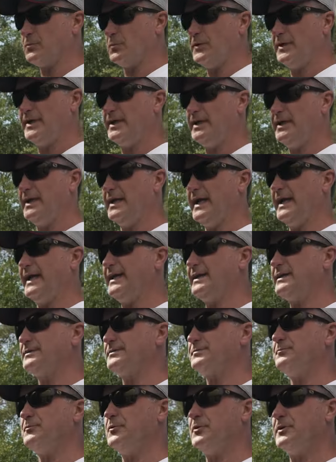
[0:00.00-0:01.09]
weed
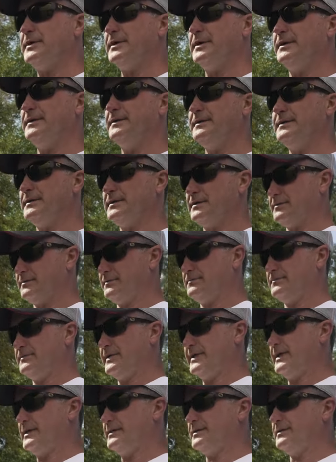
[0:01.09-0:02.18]
and wood
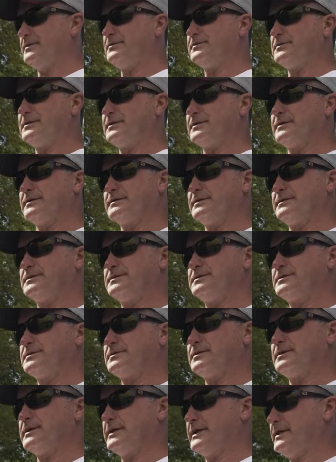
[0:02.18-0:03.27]
right on the north
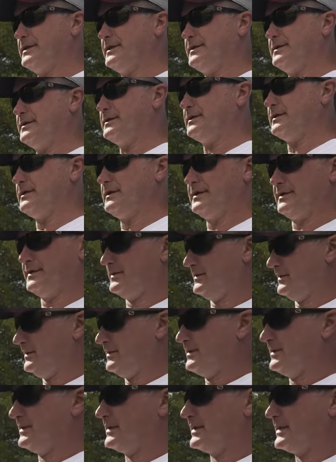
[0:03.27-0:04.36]
shoreline here.
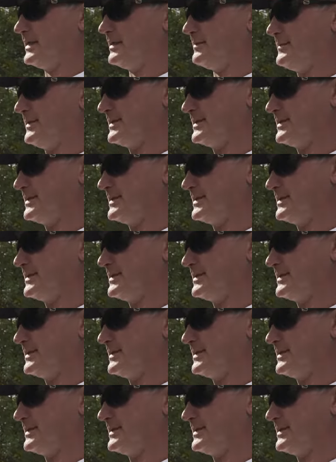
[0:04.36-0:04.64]
Got him